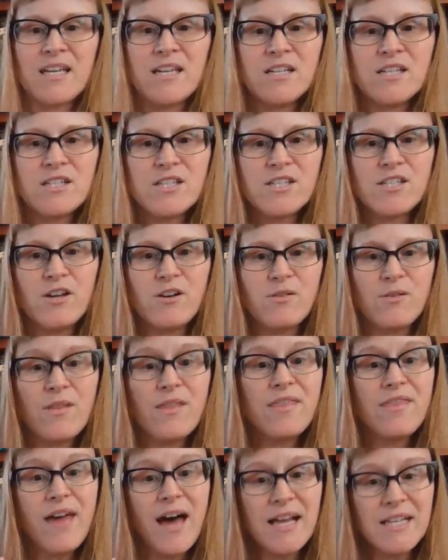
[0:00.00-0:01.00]
So
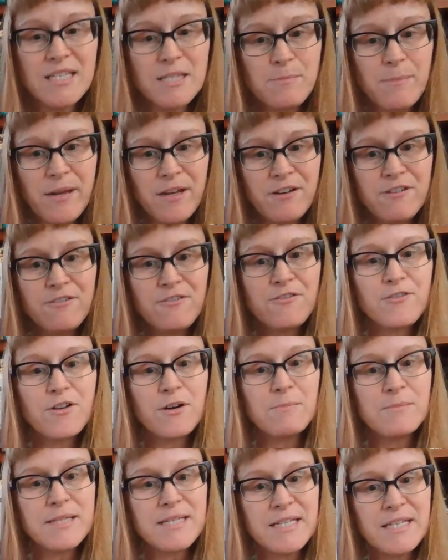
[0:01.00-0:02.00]
that's been From
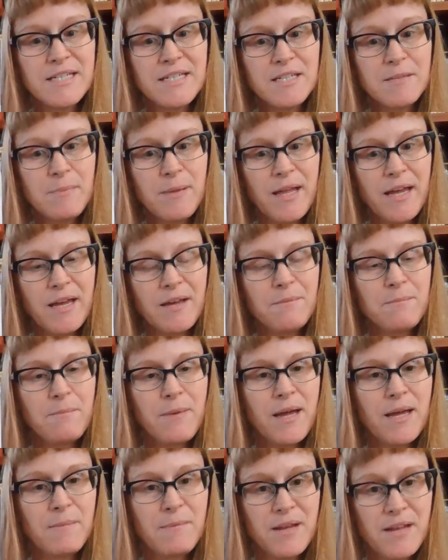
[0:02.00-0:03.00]
Seed to Plant
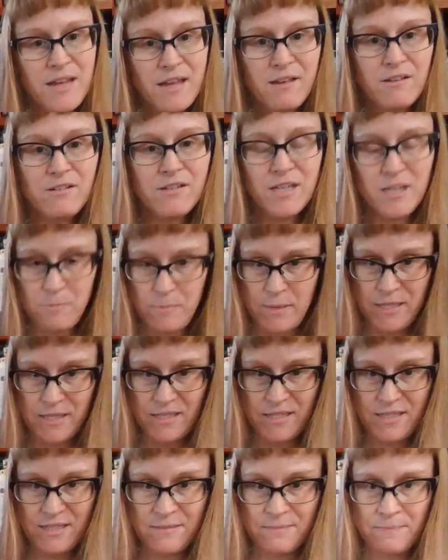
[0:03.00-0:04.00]
by Gail
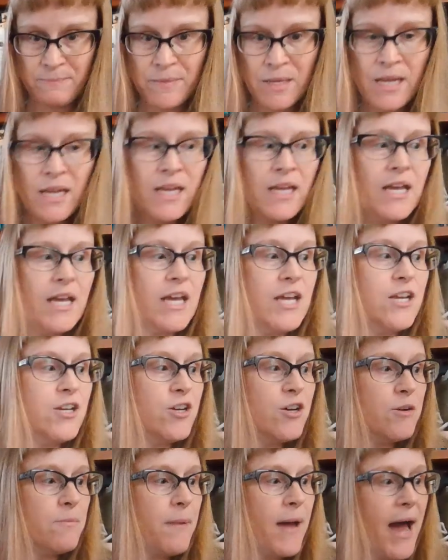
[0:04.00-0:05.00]
Gibbons. In
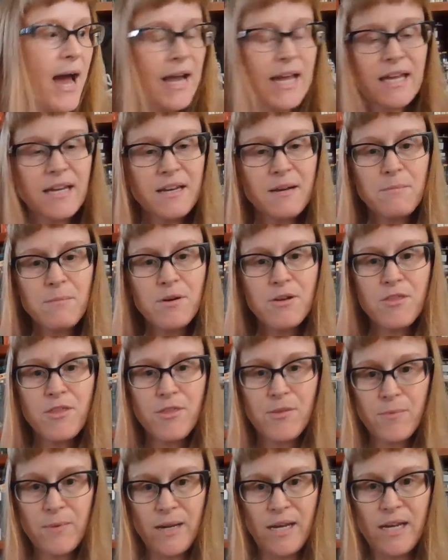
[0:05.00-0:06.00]
your packet number
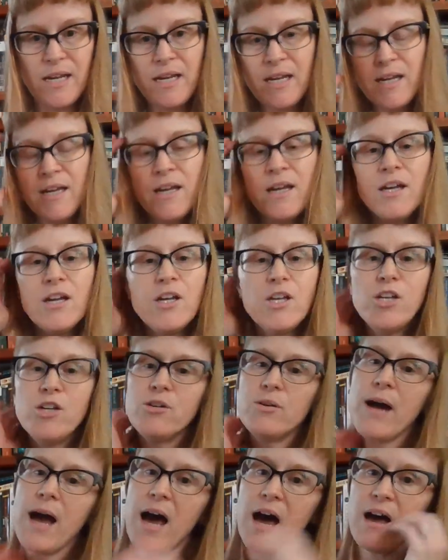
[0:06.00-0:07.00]
3, you
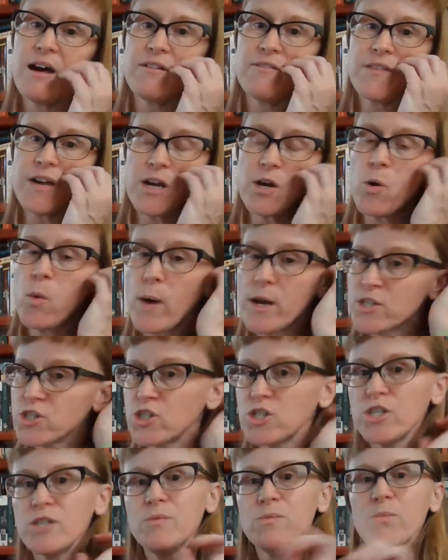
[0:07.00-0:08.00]
have a
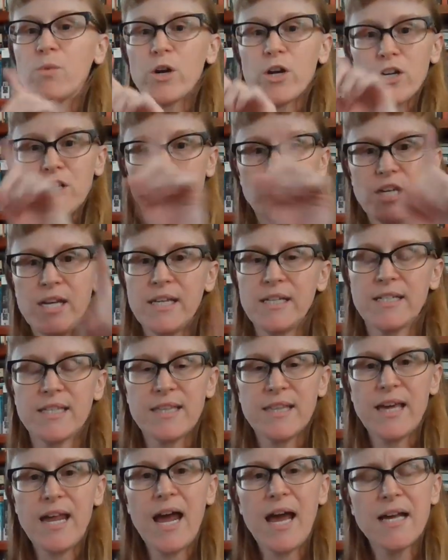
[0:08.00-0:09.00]
question worksheet
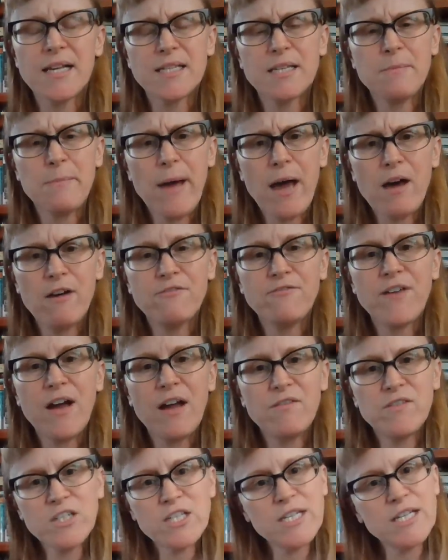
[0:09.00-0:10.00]
that has about 5
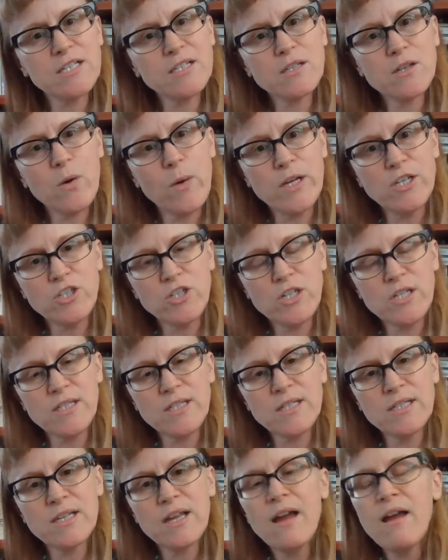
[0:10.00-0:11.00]
or 6
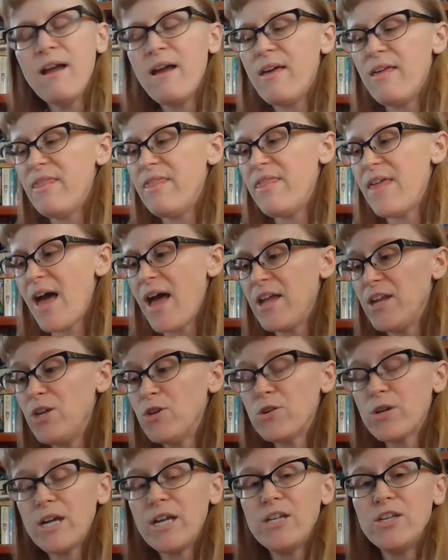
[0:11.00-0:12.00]
questions that you
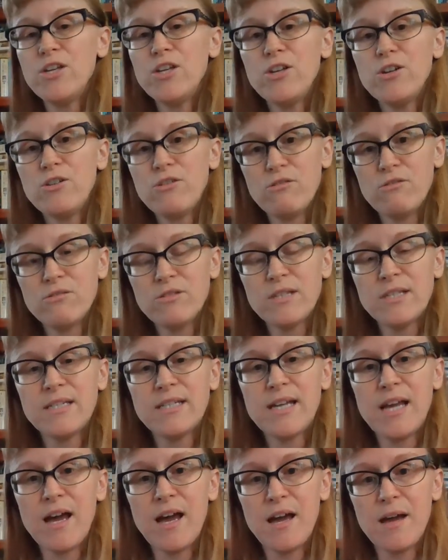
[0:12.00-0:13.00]
can use
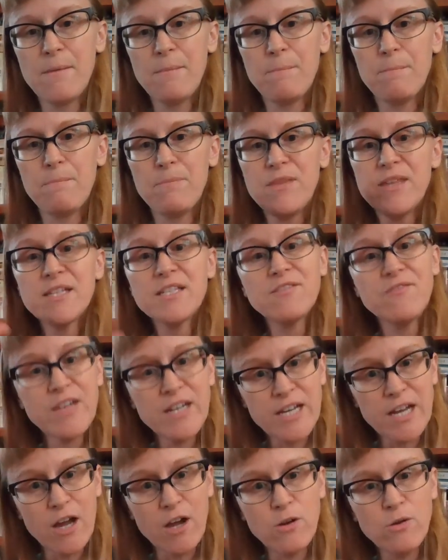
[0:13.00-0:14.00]
to this
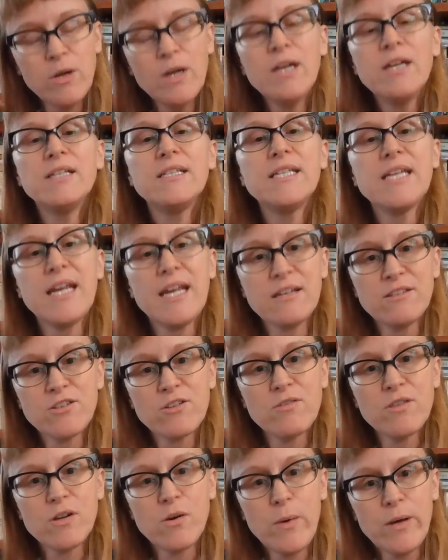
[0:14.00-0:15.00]
video to answer
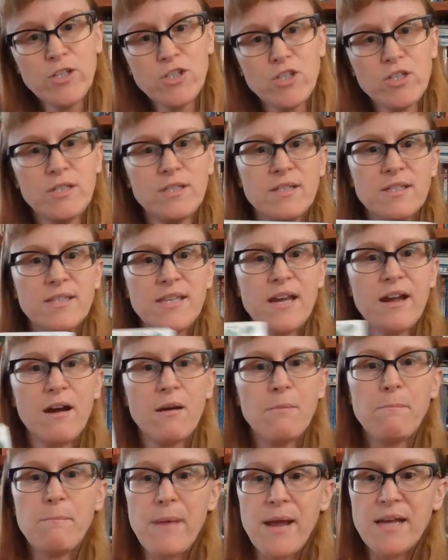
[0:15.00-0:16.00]
the questions. They are
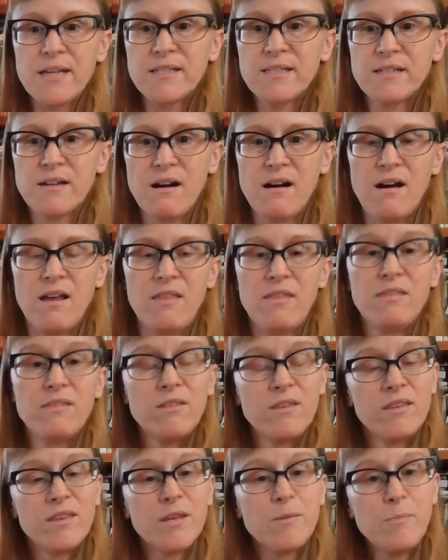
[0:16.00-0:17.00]
based on
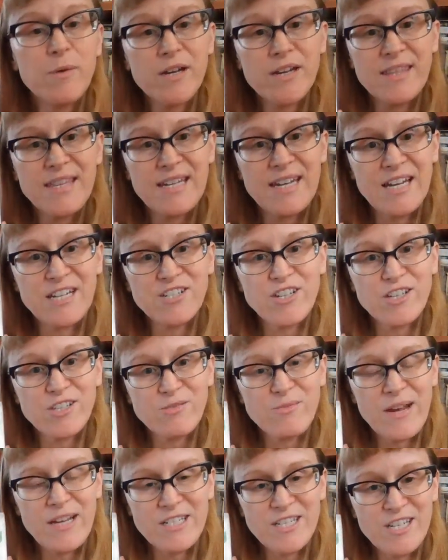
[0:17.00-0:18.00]
the book that I just
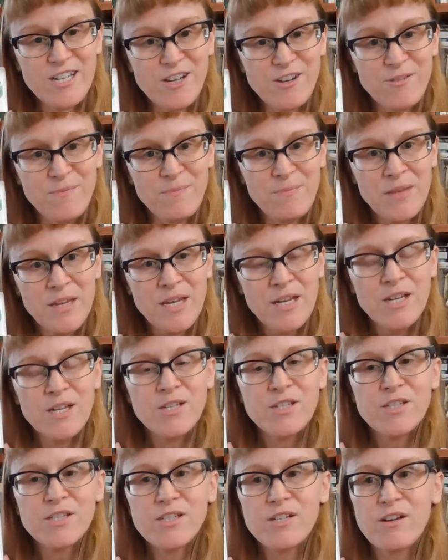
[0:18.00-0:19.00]
read to you.
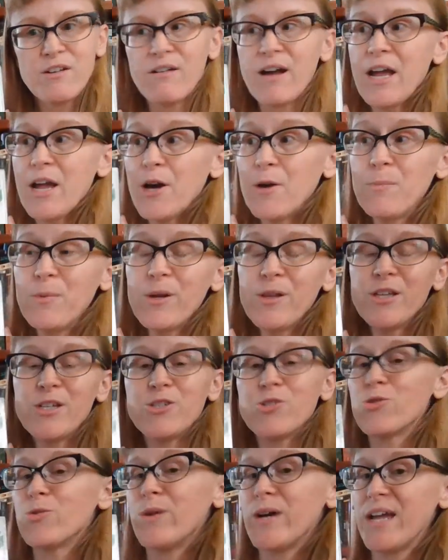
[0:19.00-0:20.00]
So I hope you'll
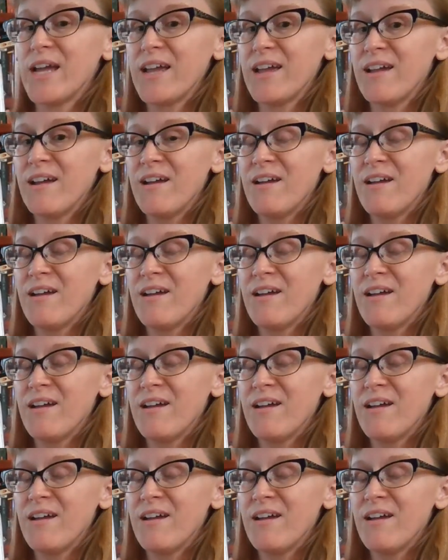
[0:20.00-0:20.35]
enjoy